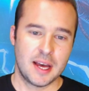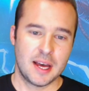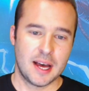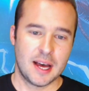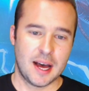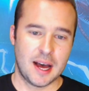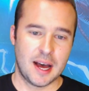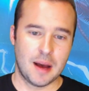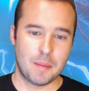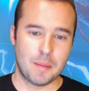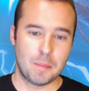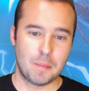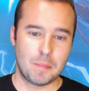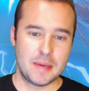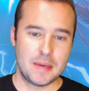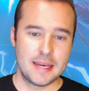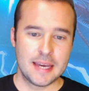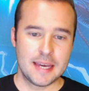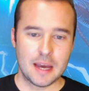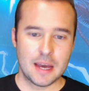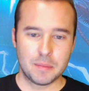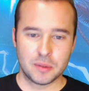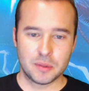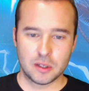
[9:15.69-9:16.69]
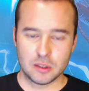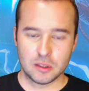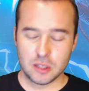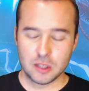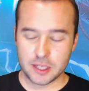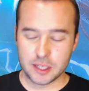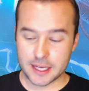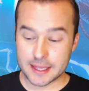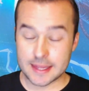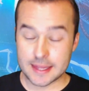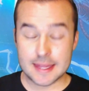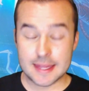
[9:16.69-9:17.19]
Being able to
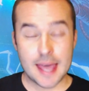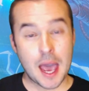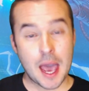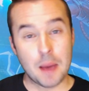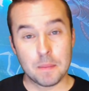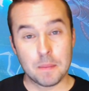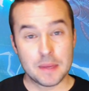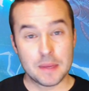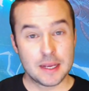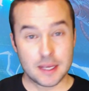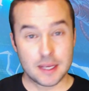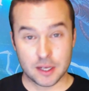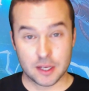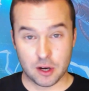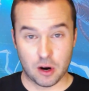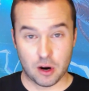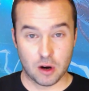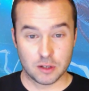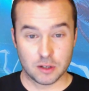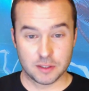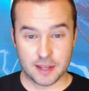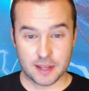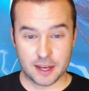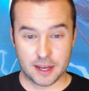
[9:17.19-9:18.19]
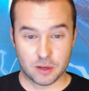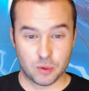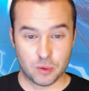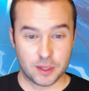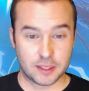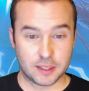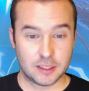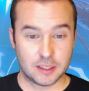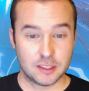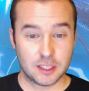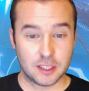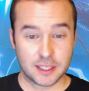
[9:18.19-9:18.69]
look at that many cards that
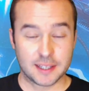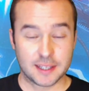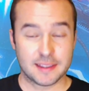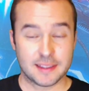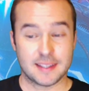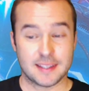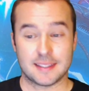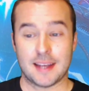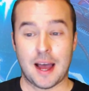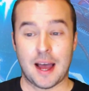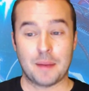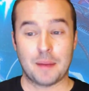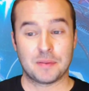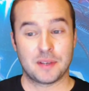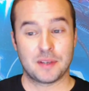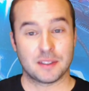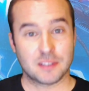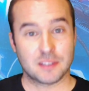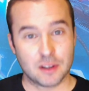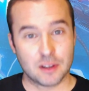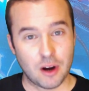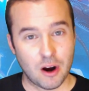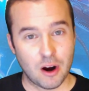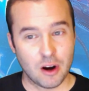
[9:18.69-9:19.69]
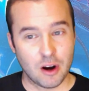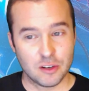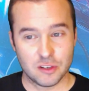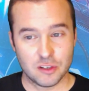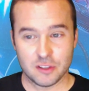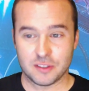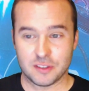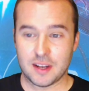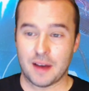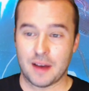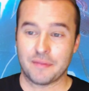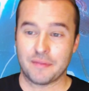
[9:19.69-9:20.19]
quickly, looking at the top 6 cards or
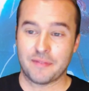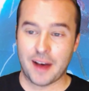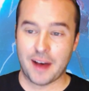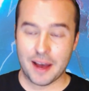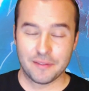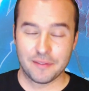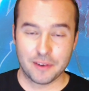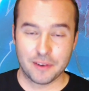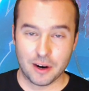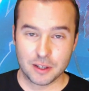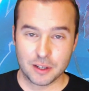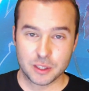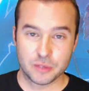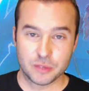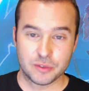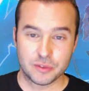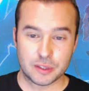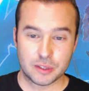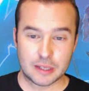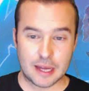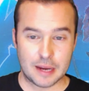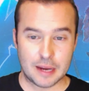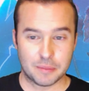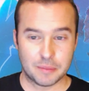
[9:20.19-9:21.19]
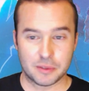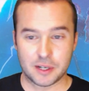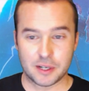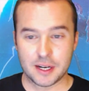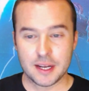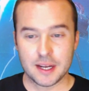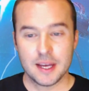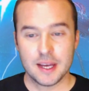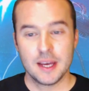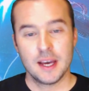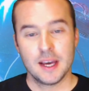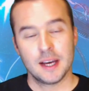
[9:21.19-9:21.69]
the top 5 cards of your library,